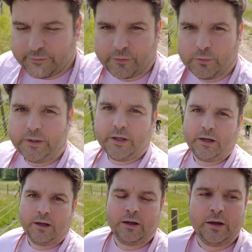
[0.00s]
forward,
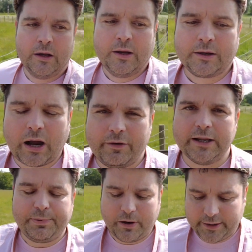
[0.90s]

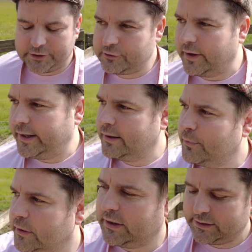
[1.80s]
currently playing his trade.
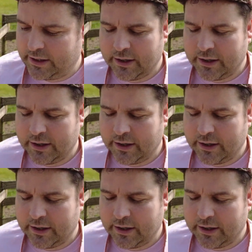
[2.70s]
Morning, guys.